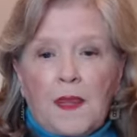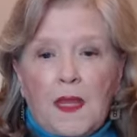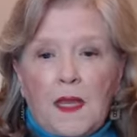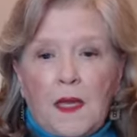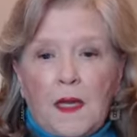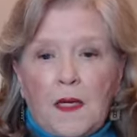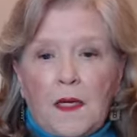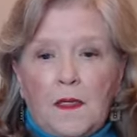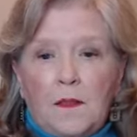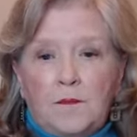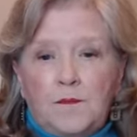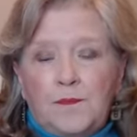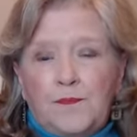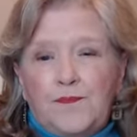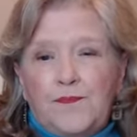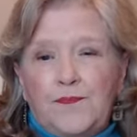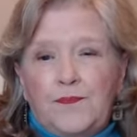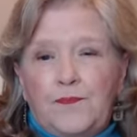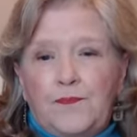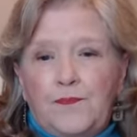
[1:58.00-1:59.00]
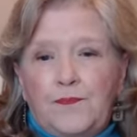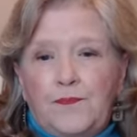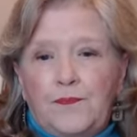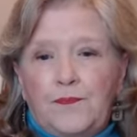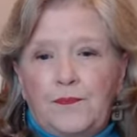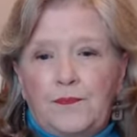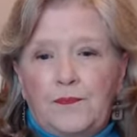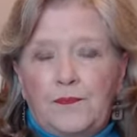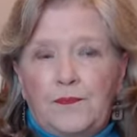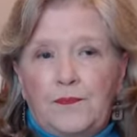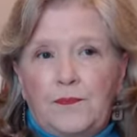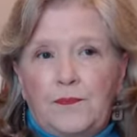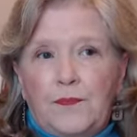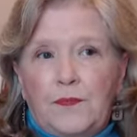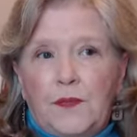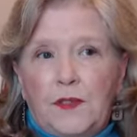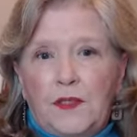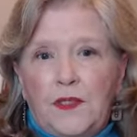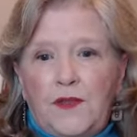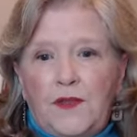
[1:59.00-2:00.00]

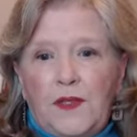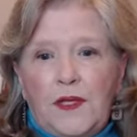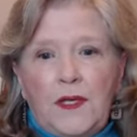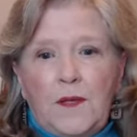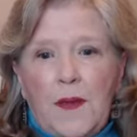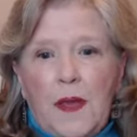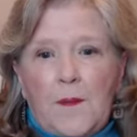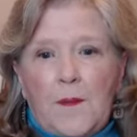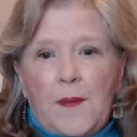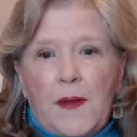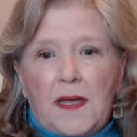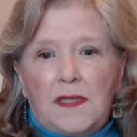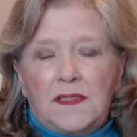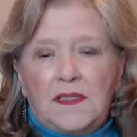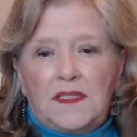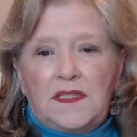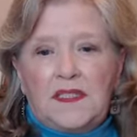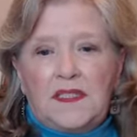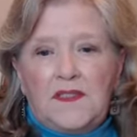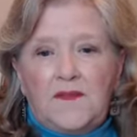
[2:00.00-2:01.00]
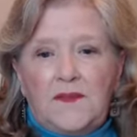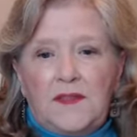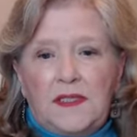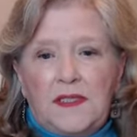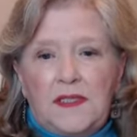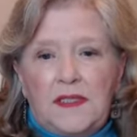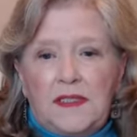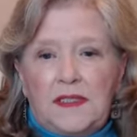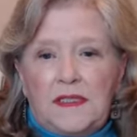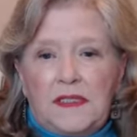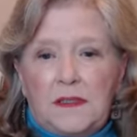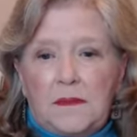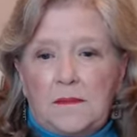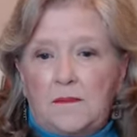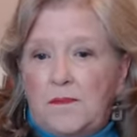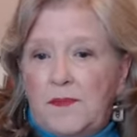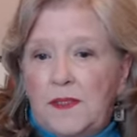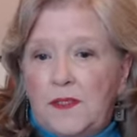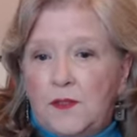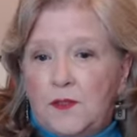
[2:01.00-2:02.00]
The good thing about positivity is
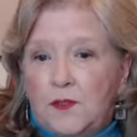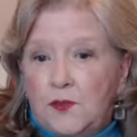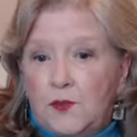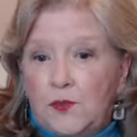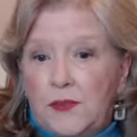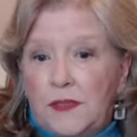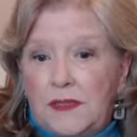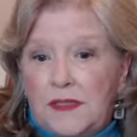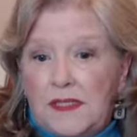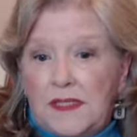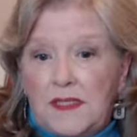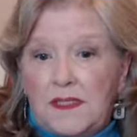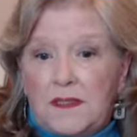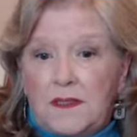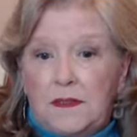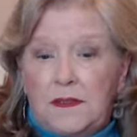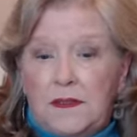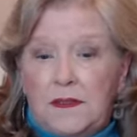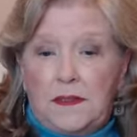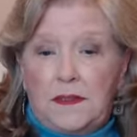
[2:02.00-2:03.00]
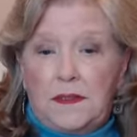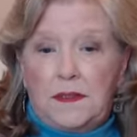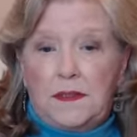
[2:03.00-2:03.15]
it builds resilience.